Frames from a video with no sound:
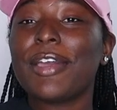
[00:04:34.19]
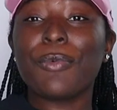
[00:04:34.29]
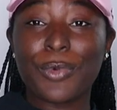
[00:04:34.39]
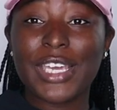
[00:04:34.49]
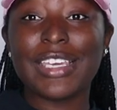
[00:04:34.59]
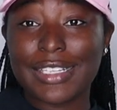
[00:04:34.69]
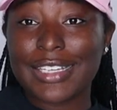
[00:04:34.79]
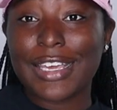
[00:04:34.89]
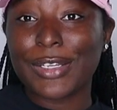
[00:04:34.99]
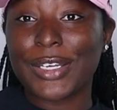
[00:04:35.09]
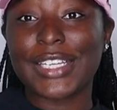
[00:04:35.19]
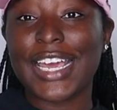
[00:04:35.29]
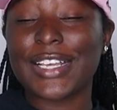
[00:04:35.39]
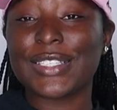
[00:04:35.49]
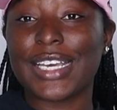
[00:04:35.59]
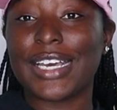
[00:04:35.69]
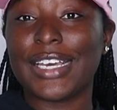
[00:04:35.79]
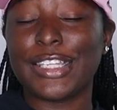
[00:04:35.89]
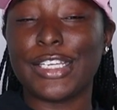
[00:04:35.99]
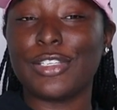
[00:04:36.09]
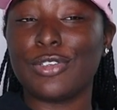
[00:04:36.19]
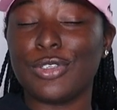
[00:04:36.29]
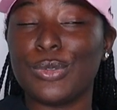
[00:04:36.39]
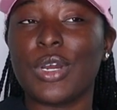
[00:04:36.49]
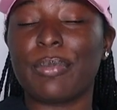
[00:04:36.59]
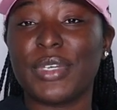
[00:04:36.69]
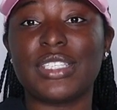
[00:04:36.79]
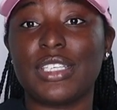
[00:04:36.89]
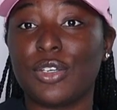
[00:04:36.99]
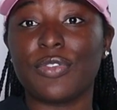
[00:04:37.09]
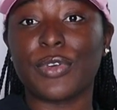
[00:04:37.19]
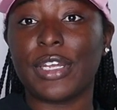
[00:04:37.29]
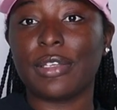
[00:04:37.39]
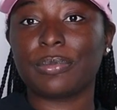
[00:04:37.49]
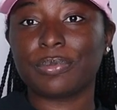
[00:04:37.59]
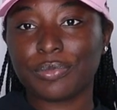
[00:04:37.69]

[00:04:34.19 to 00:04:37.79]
We can tell on the outside that you are missing your friend.